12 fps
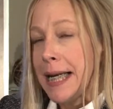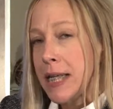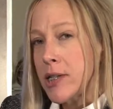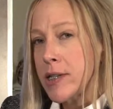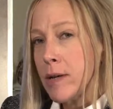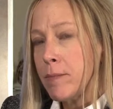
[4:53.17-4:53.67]

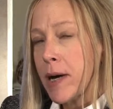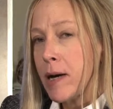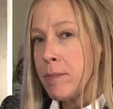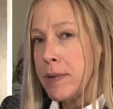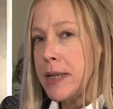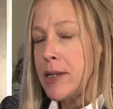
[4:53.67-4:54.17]
And some
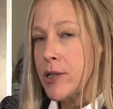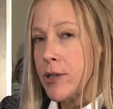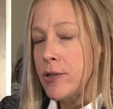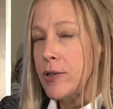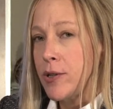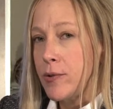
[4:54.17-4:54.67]
companies
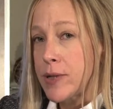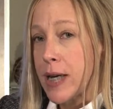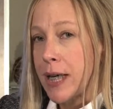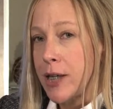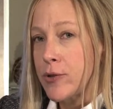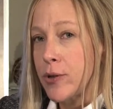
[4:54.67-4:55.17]
can use
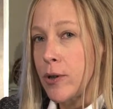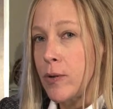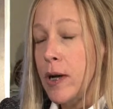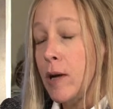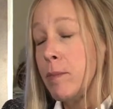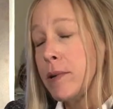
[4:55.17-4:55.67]
hydro,
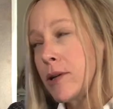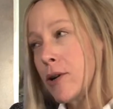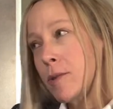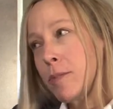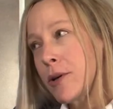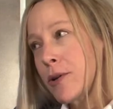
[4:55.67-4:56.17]
but in
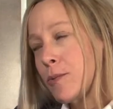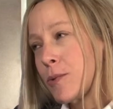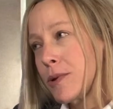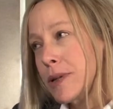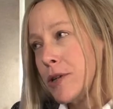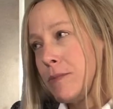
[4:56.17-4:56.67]
our part of the
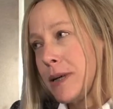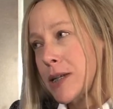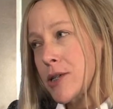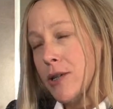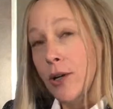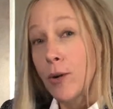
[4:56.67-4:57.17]
world in New
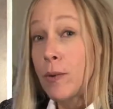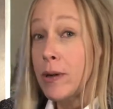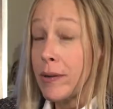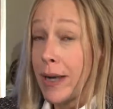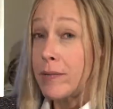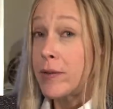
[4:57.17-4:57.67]
Mexico, we
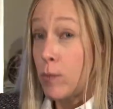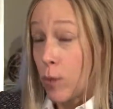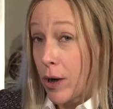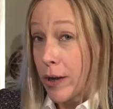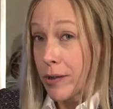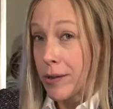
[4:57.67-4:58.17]
don't have any
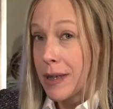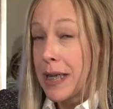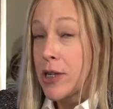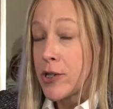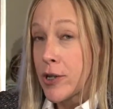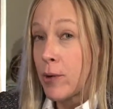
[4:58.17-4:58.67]
water,
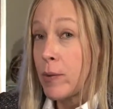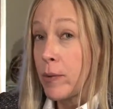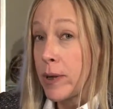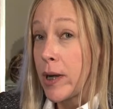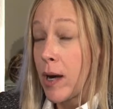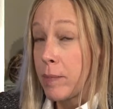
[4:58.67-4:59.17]
so we
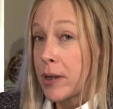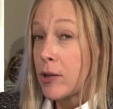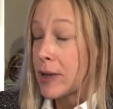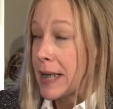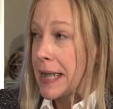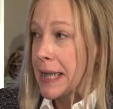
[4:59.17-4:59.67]
would not be
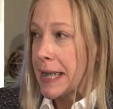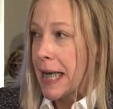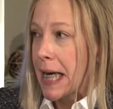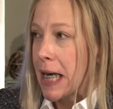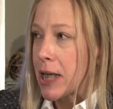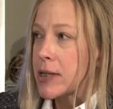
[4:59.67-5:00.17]
looking at
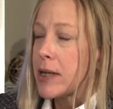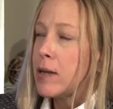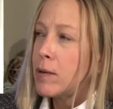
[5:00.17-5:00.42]
that.